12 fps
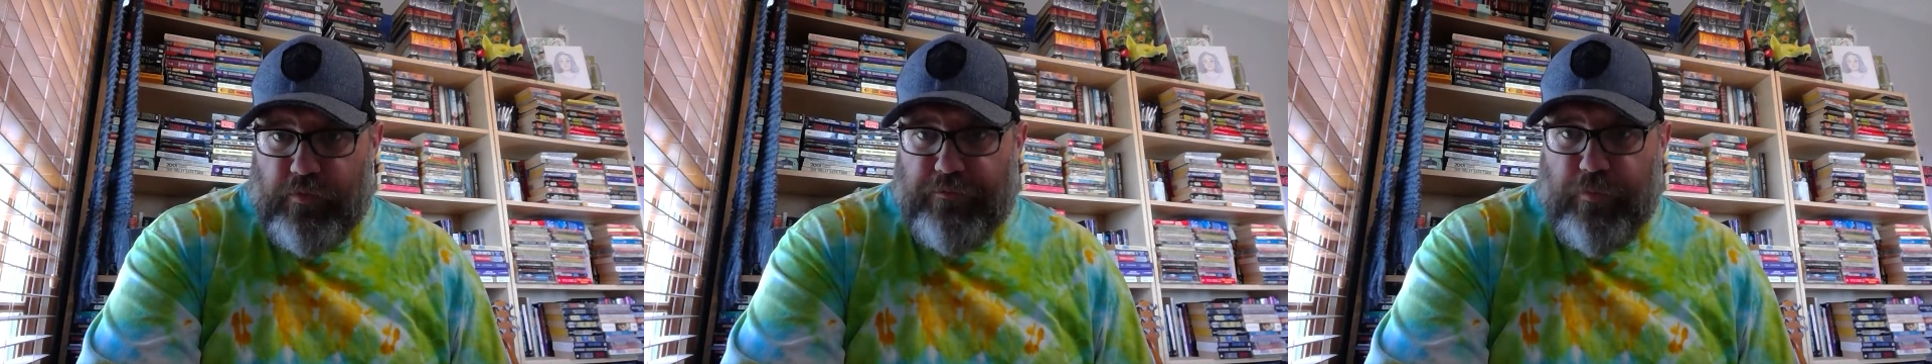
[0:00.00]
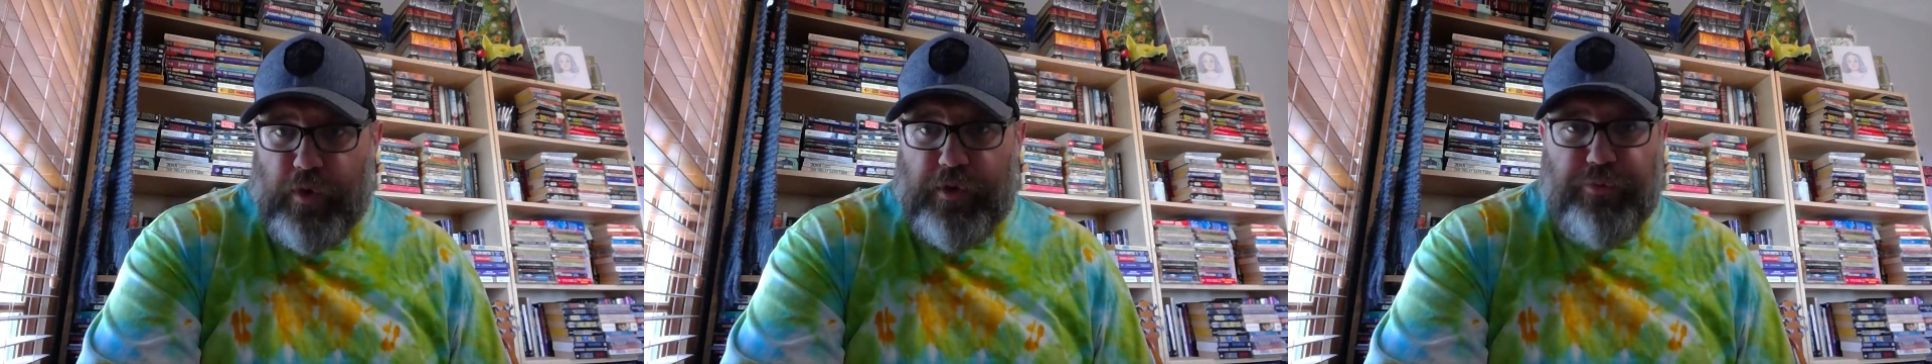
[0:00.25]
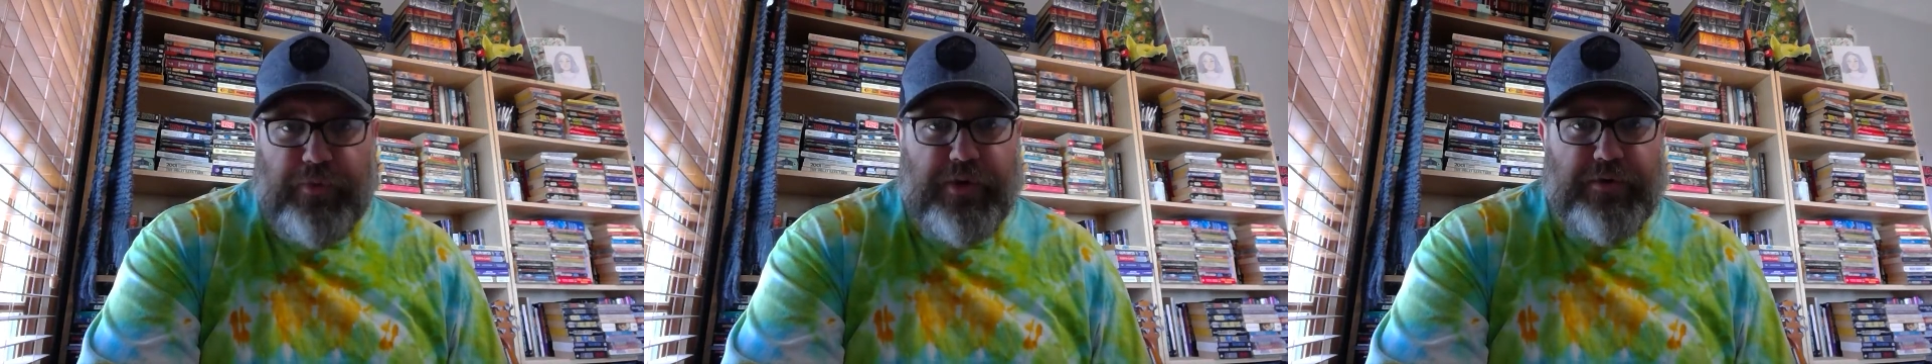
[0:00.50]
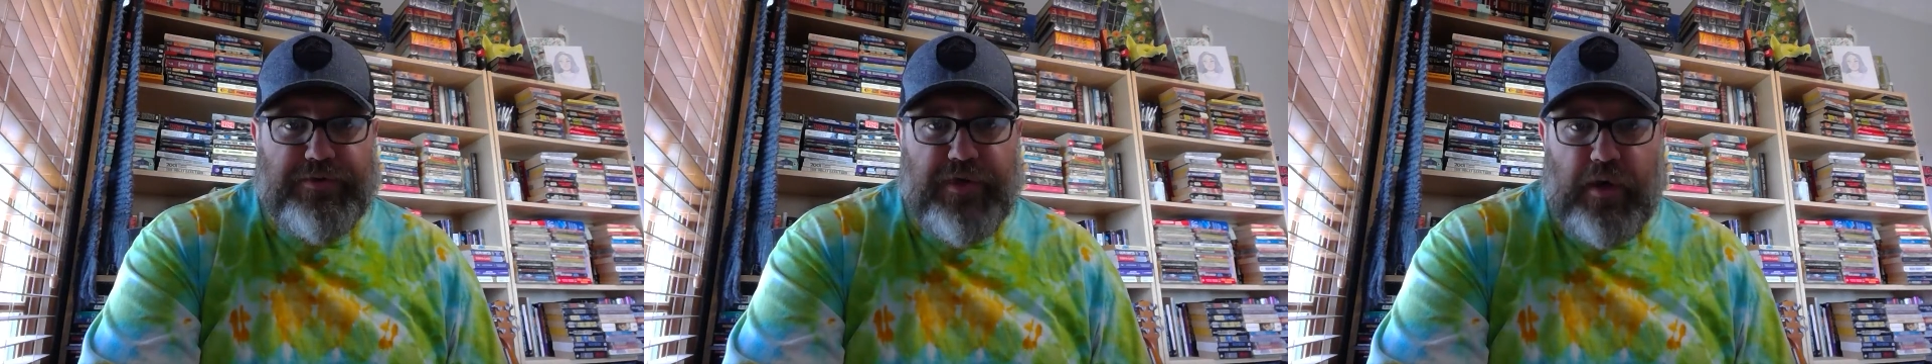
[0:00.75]
43
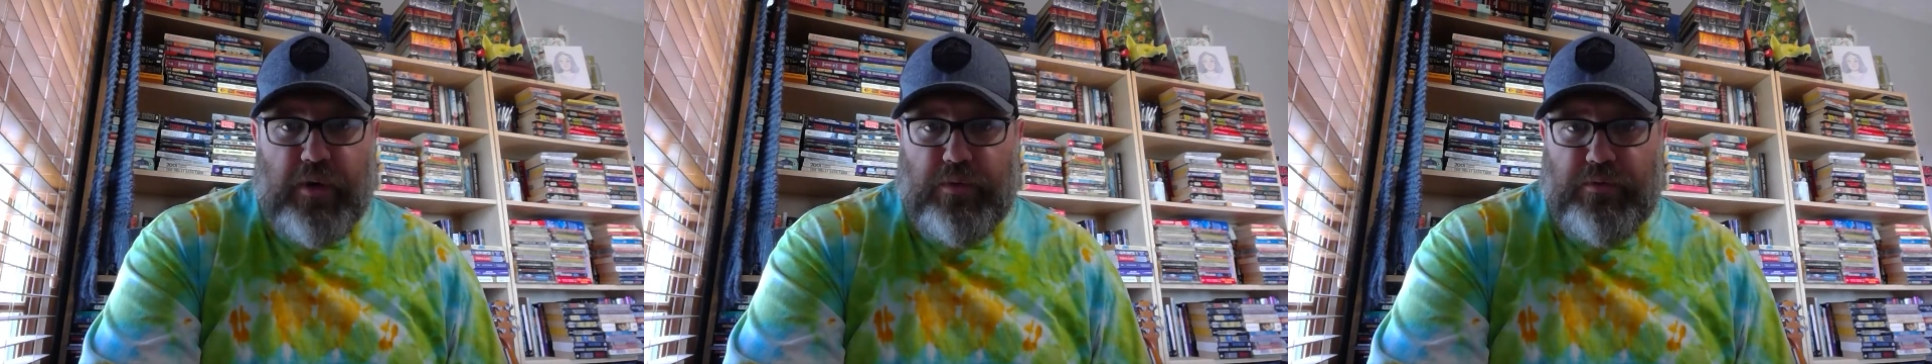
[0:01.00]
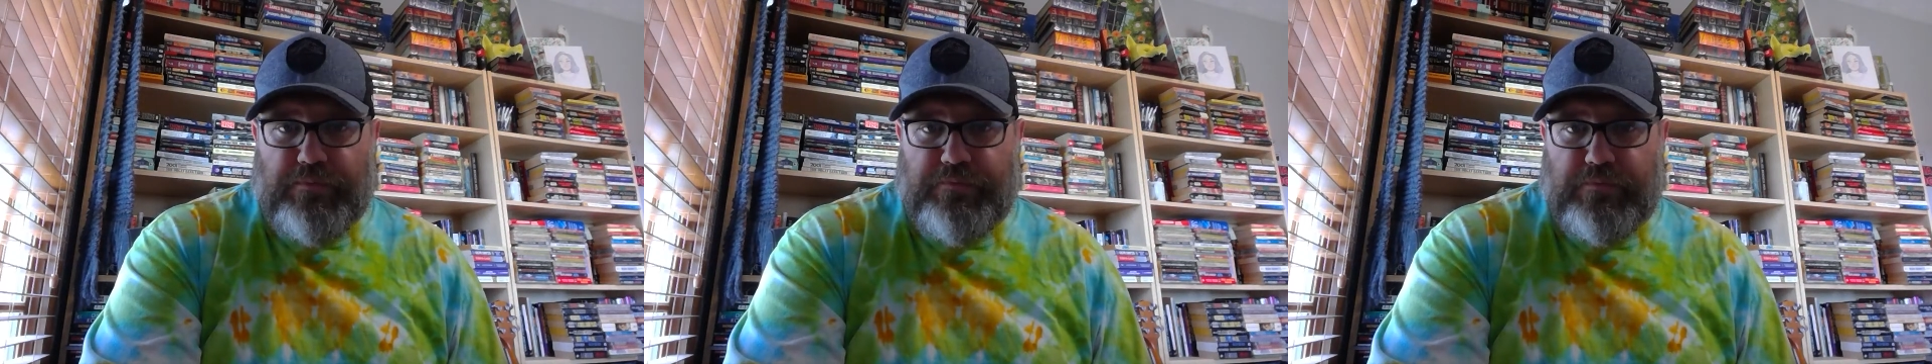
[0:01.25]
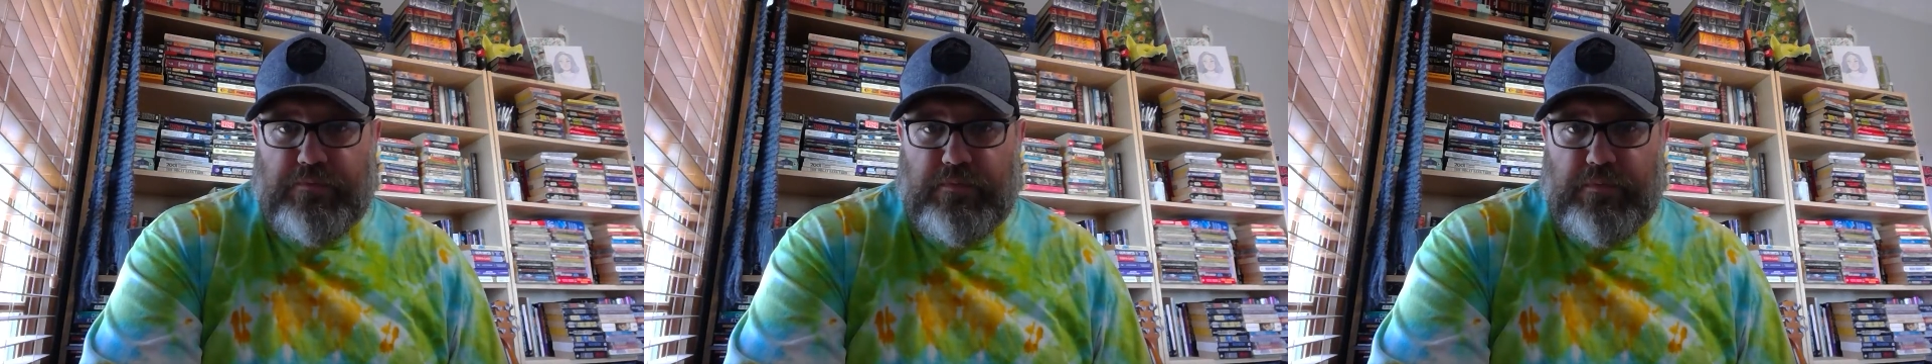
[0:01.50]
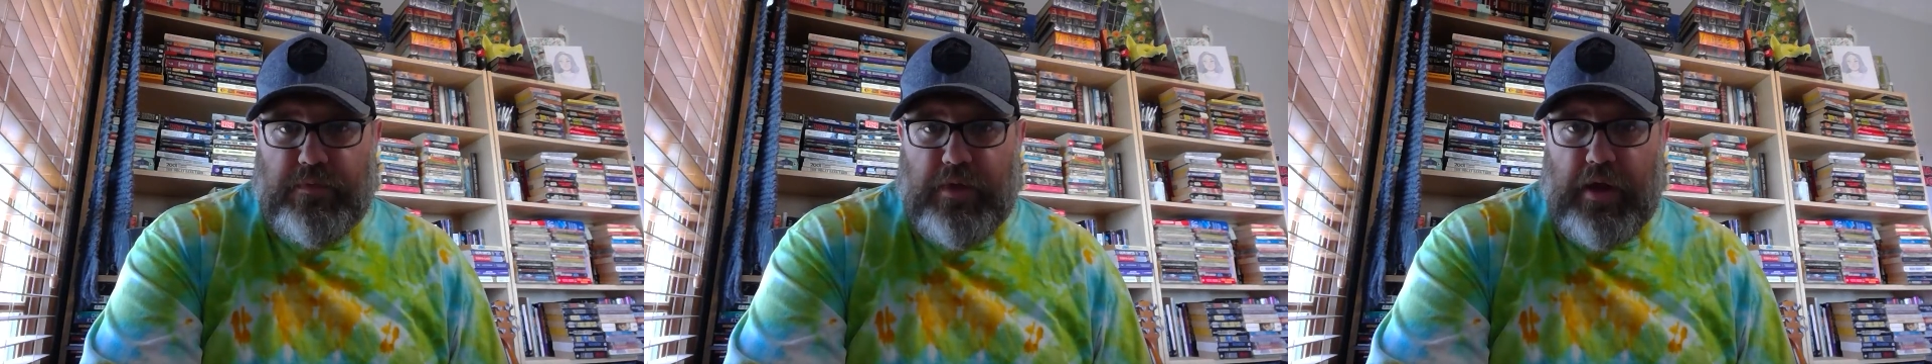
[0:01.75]
years old,
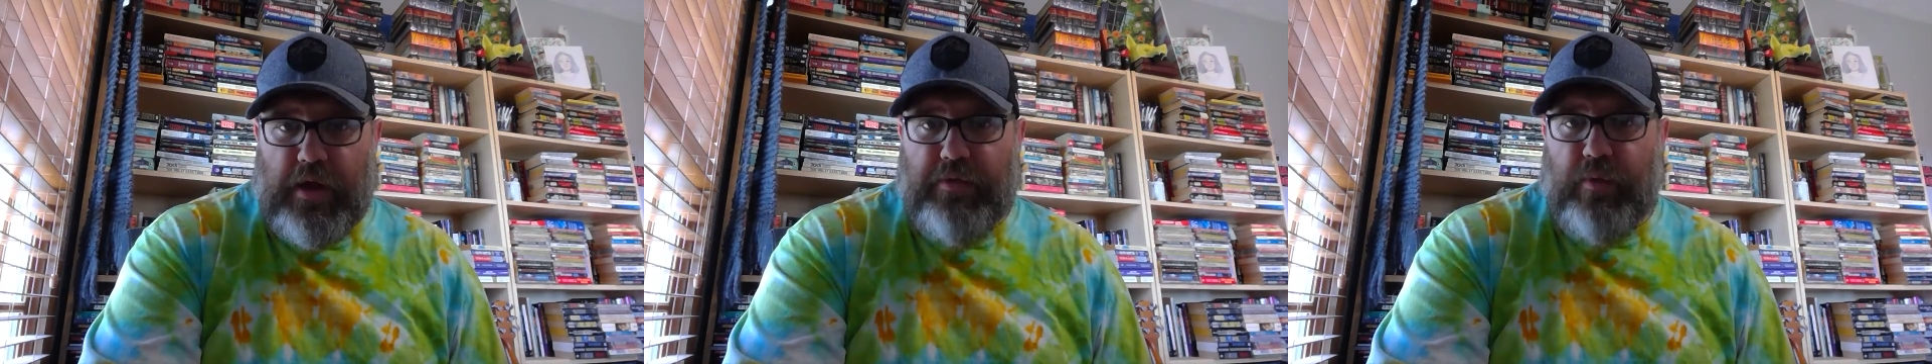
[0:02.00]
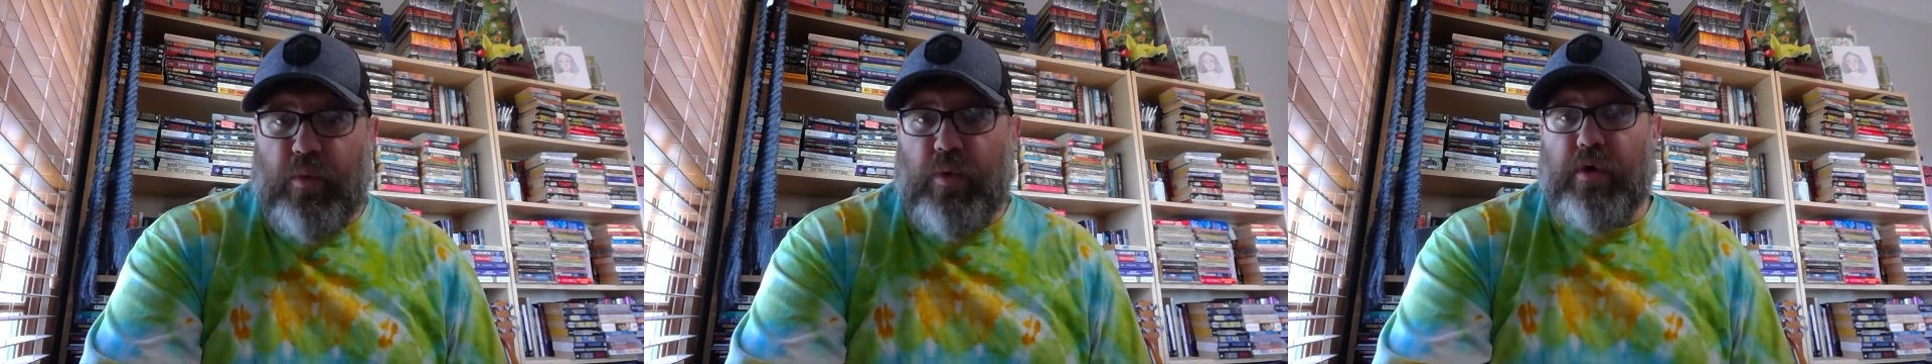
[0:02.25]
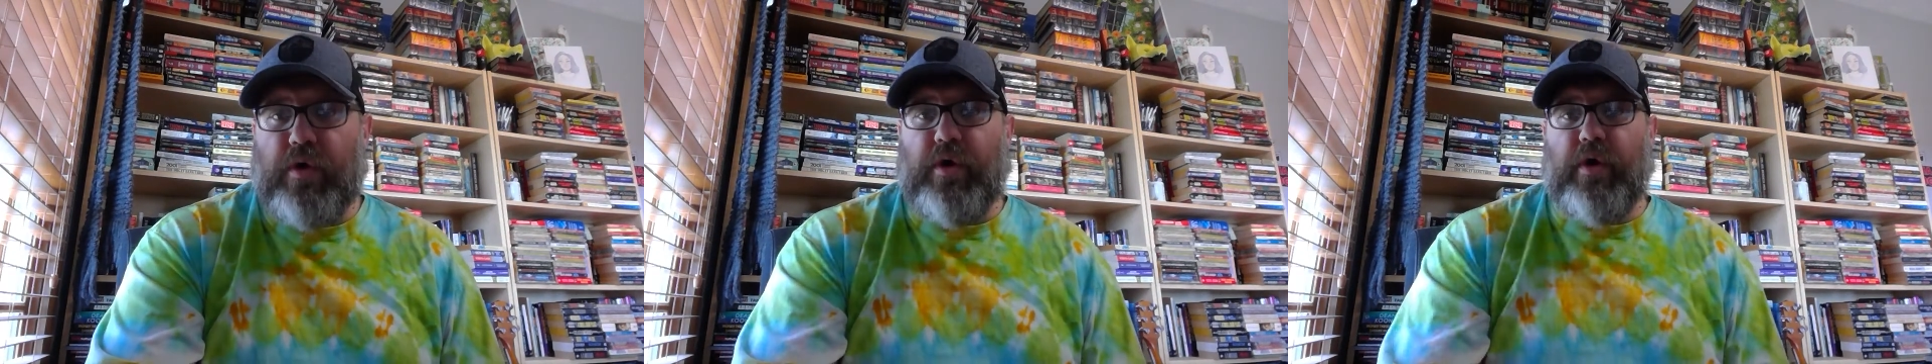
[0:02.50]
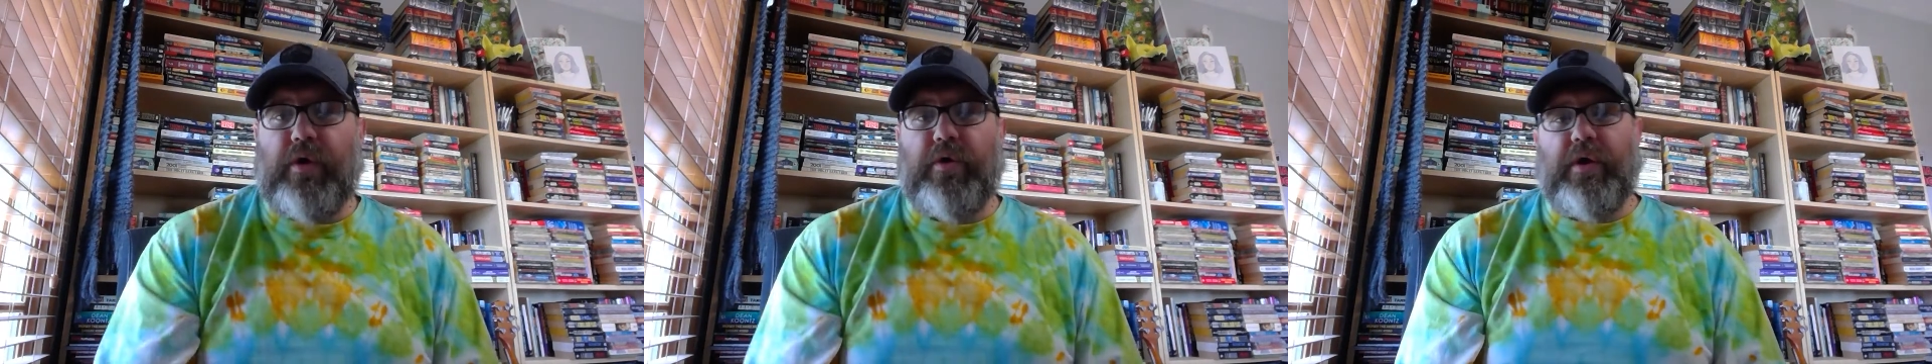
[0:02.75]
and the war
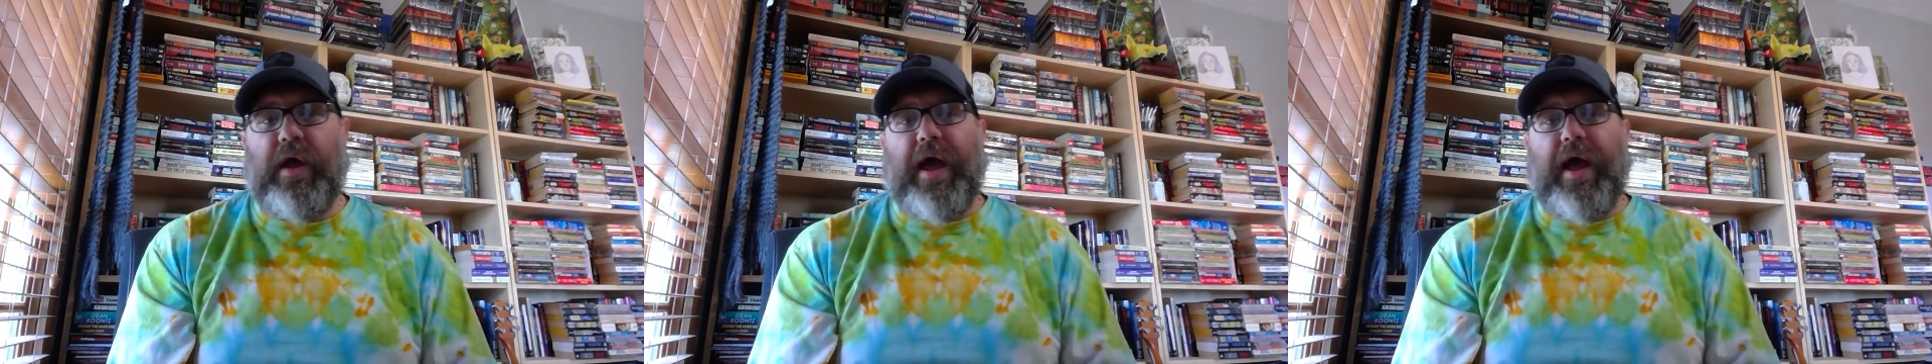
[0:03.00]
occurred